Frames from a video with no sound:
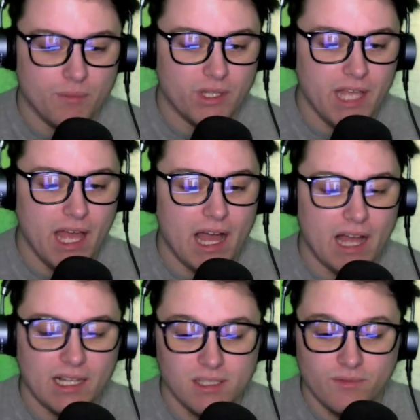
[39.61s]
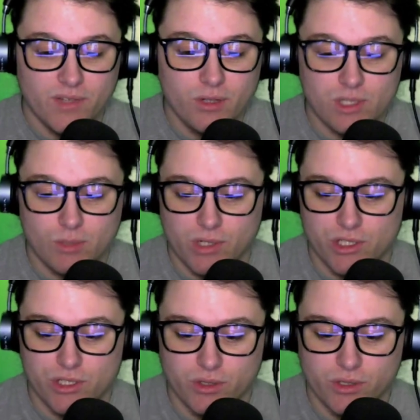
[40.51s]
But yeah, I got some videos I want
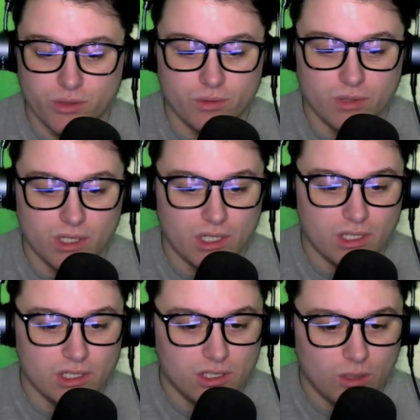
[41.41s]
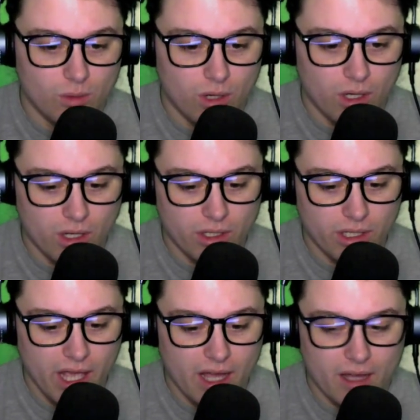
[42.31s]
to show you. So
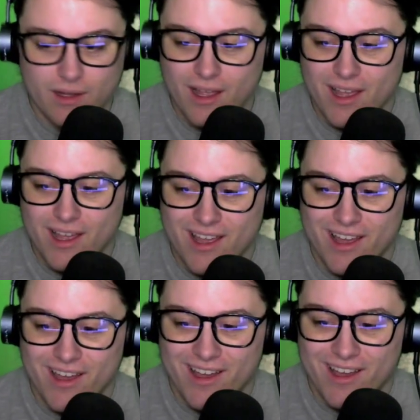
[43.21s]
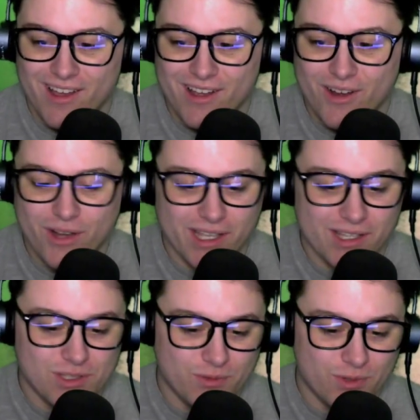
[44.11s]
yeah,
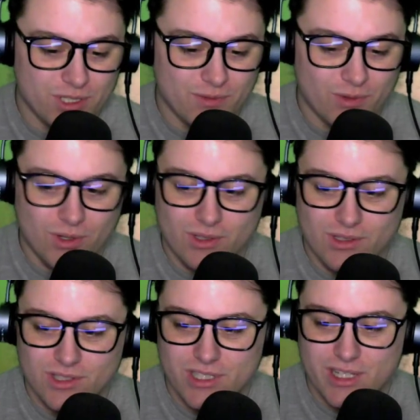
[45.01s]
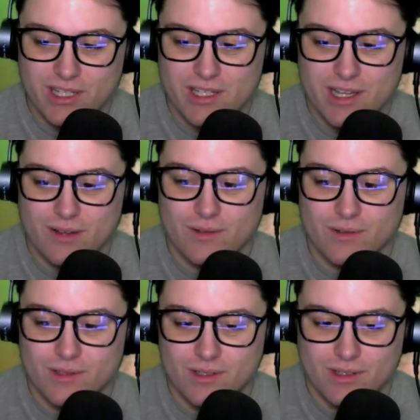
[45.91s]
okay, so first of all, check this out.
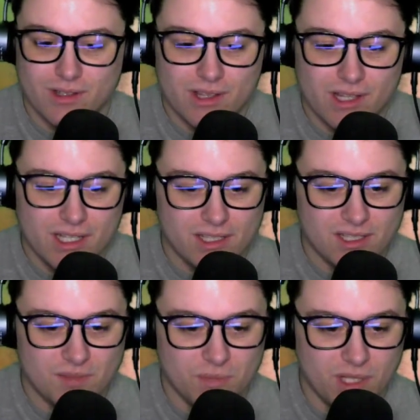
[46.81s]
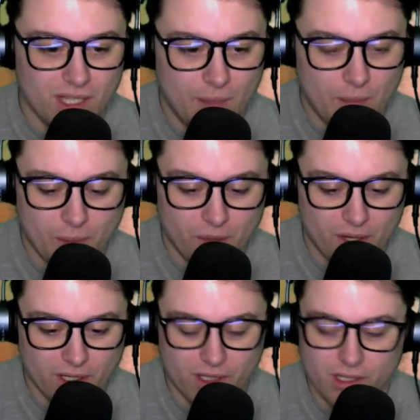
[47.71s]
This is me and my
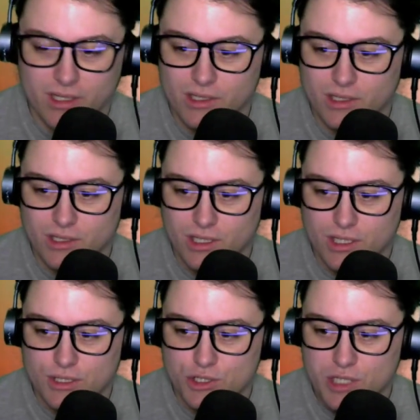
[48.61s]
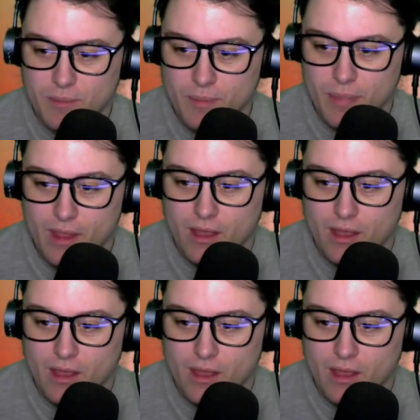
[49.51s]
buddy Jim.